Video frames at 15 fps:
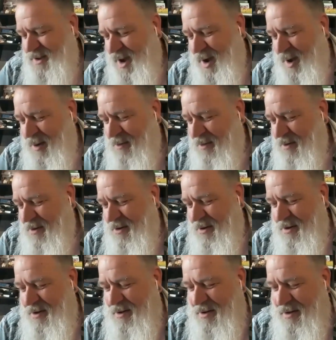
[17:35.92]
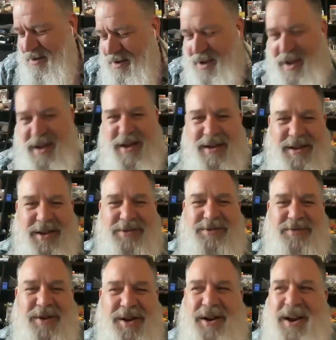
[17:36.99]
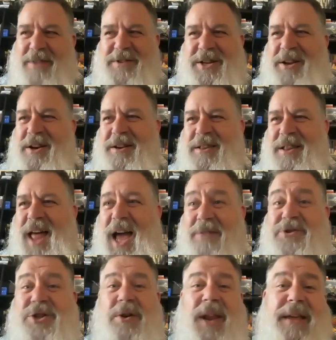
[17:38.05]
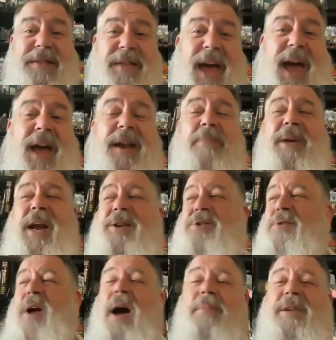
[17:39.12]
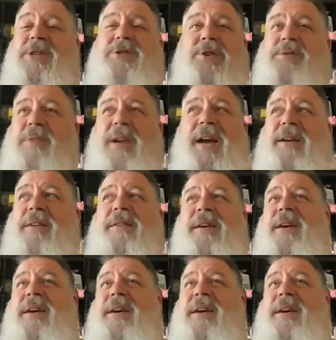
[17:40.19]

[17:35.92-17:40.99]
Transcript: um yeah it was fun i haven't done a live show like that i mean i do comedy shows but i